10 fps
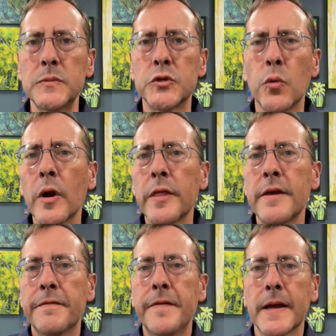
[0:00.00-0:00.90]
So, what are
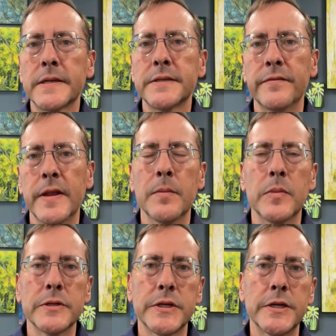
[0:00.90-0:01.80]
the effects of knee
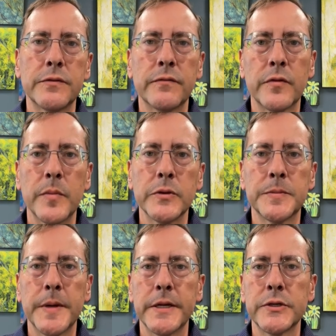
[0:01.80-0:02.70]
embolization for
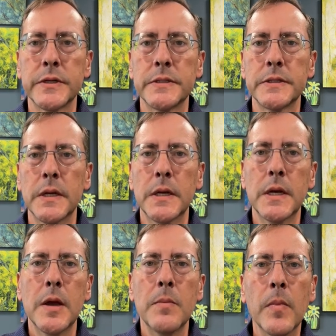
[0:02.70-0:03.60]
most patients?
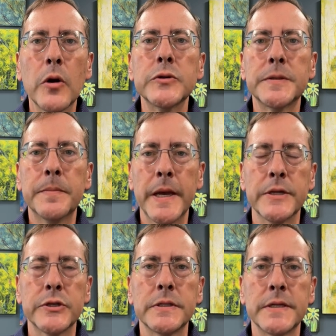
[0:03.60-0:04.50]
Most
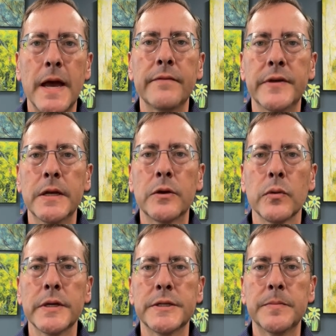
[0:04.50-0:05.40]
patients have
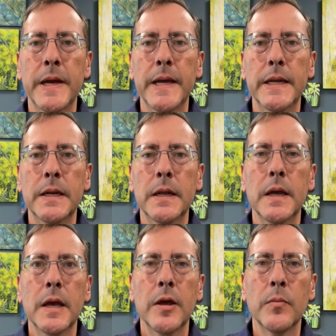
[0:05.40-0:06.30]
decreased pain,
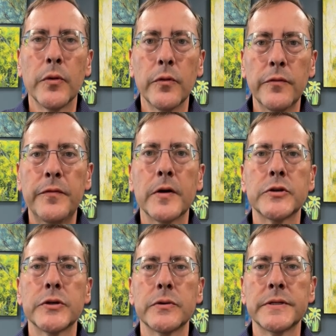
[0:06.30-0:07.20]
improved
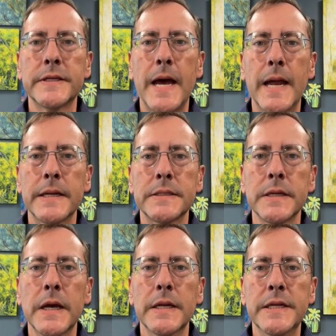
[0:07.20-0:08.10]
functional status,
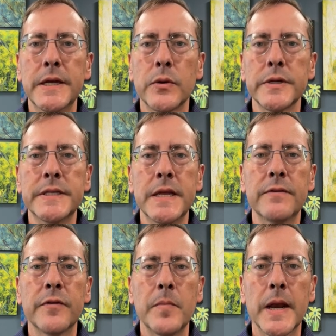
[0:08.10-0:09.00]
decreased
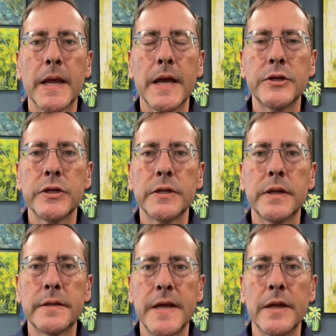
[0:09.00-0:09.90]
need for
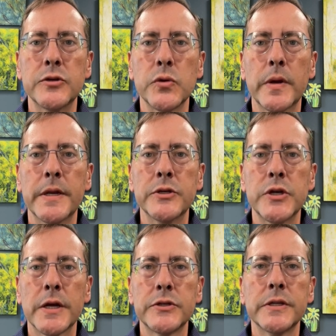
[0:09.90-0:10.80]
medications and joint
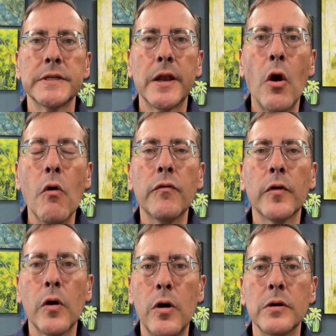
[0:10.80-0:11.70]
injections, and
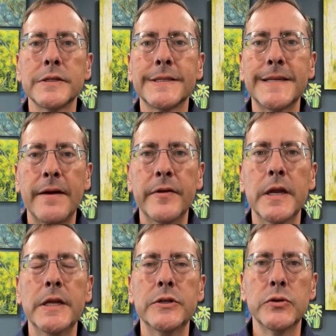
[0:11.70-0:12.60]
overall
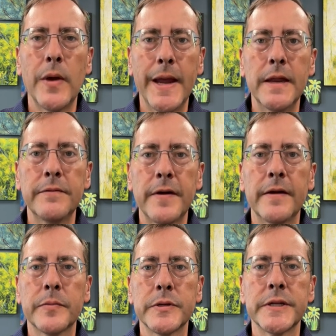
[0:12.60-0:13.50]
70 to
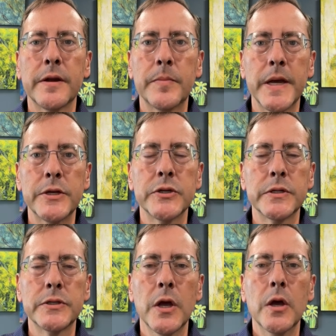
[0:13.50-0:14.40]
85% of
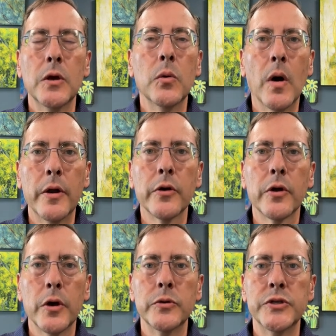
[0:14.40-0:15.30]
patients who
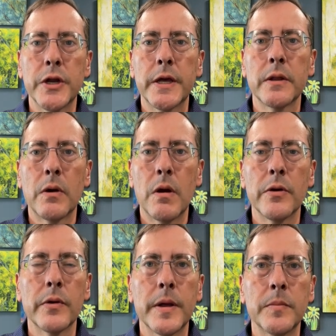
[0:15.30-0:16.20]
undergo genicular
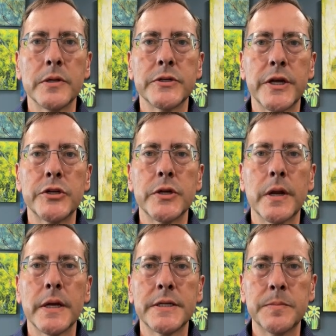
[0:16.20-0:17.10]
artery
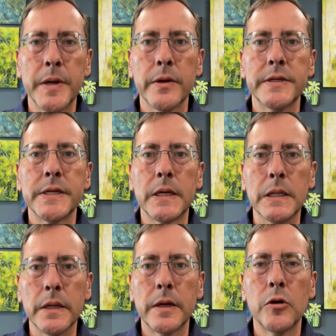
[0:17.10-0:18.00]
embolization experience a
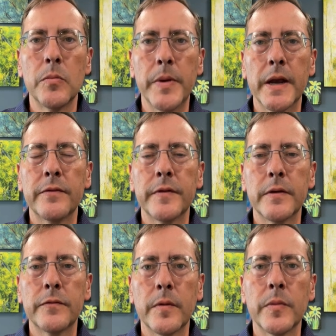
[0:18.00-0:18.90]
clinical
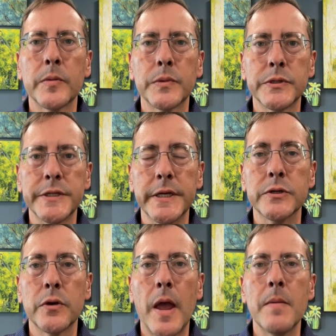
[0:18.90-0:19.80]
benefit from the
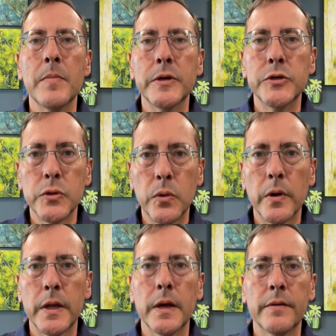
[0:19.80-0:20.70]
procedure. A
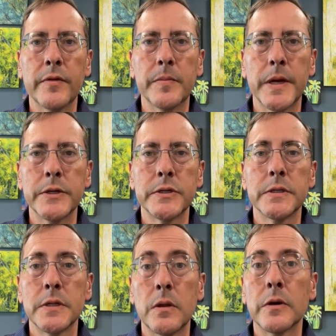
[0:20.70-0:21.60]
majority of the
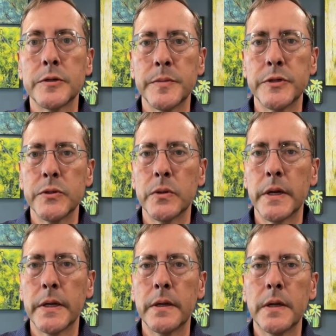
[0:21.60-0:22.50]
patients, a large
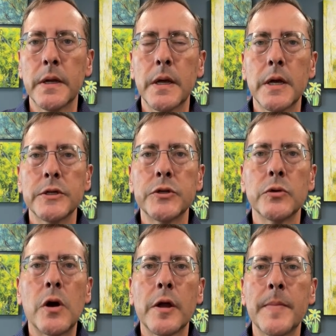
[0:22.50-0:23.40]
majority. So,
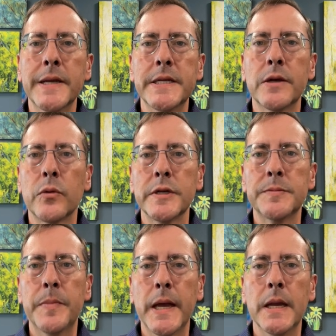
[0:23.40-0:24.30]
talking about
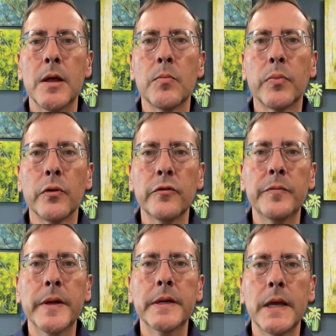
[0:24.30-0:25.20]
decreased pain,
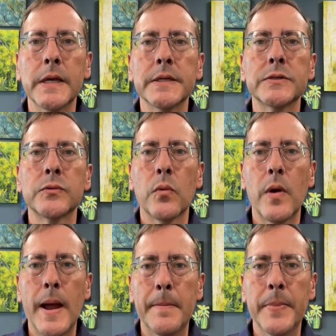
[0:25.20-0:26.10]
improvement is
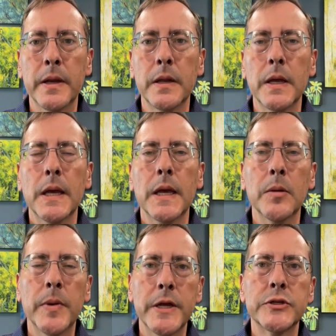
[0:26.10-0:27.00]
rapid.
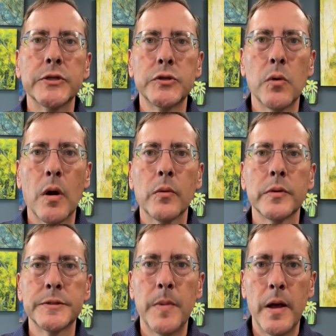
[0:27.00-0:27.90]
In patients who are
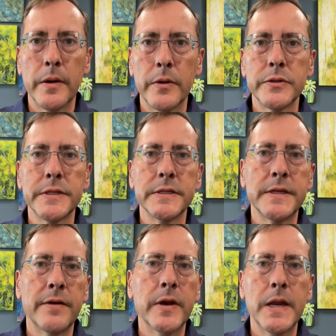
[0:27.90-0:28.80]
responders, the
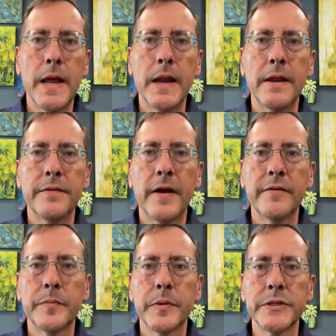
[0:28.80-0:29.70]
70 to
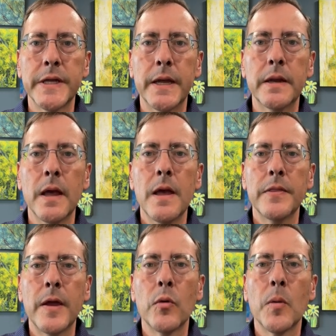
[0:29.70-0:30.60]
85%,
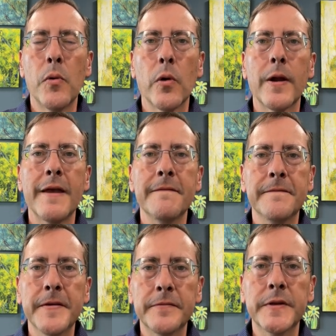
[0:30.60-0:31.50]
they report a
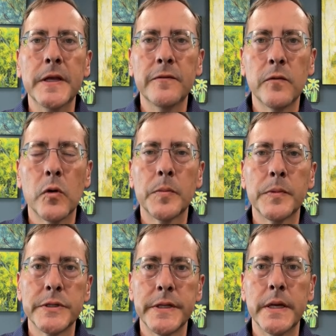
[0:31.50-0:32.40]

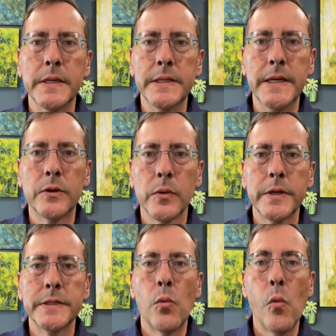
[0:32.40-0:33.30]
54%
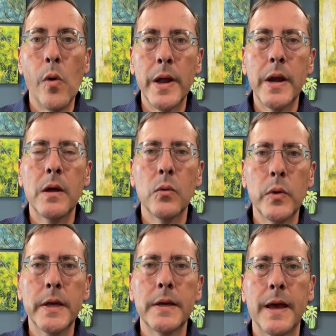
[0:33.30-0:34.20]
decrease 1
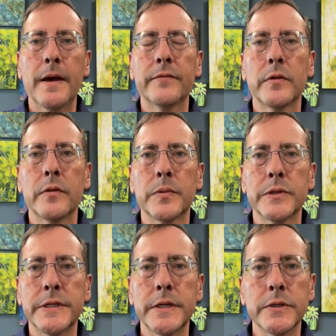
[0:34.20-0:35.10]
week after the
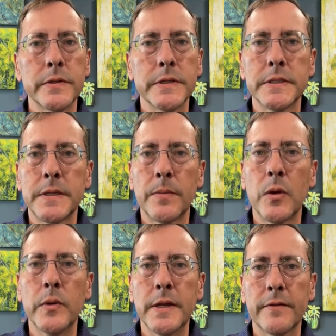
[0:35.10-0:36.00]
procedure. And this is
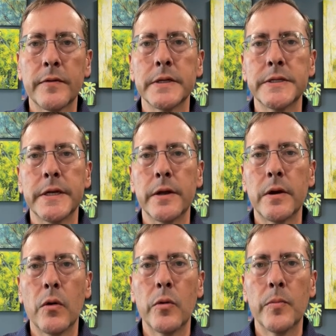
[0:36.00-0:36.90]
something we definitely see in
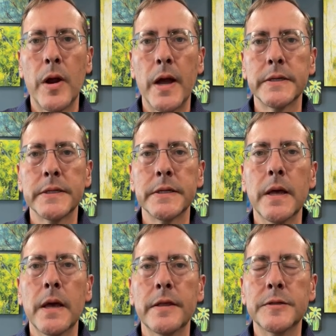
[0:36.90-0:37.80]
our own practice.
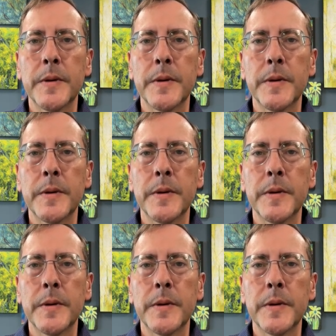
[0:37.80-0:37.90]
These